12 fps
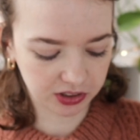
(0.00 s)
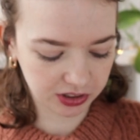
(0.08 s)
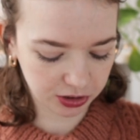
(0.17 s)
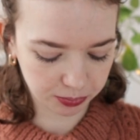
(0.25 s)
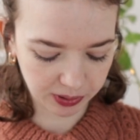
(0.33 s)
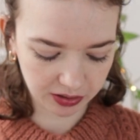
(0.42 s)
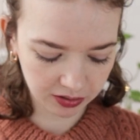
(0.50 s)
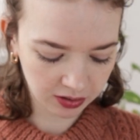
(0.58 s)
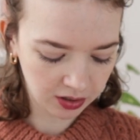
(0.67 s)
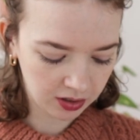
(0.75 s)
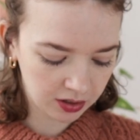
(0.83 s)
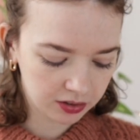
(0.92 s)
this sweater
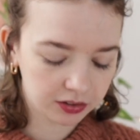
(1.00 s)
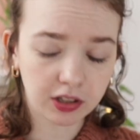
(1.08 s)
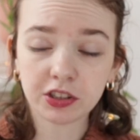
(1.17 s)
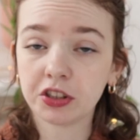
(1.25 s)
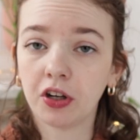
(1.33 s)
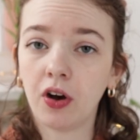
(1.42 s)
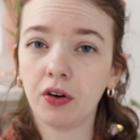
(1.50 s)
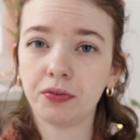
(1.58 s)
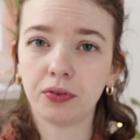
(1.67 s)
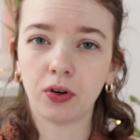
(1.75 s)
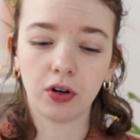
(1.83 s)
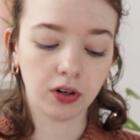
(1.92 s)
does call
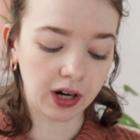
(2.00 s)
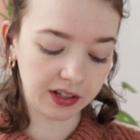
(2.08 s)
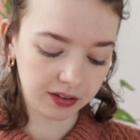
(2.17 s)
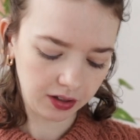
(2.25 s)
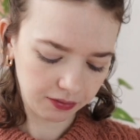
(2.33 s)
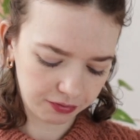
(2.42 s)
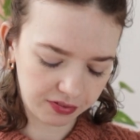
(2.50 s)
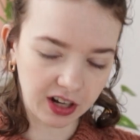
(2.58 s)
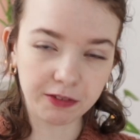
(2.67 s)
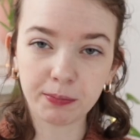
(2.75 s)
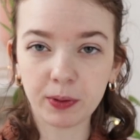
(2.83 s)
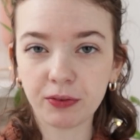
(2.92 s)
for, I think,
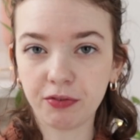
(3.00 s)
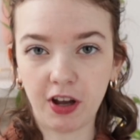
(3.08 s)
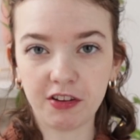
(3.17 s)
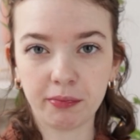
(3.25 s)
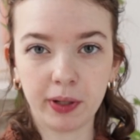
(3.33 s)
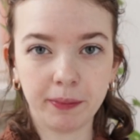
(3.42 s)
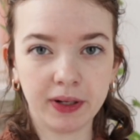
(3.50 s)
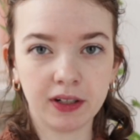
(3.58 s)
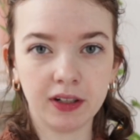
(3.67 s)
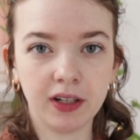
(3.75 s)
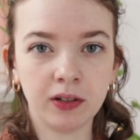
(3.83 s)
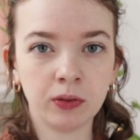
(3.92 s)

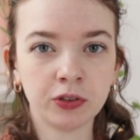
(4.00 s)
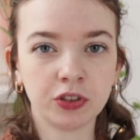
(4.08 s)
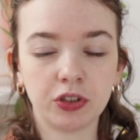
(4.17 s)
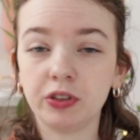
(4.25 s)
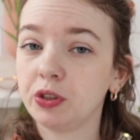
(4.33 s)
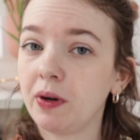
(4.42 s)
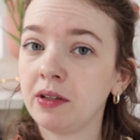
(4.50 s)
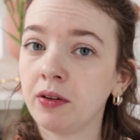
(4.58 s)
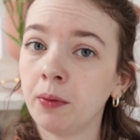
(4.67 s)
5.5mm needles, so it's quite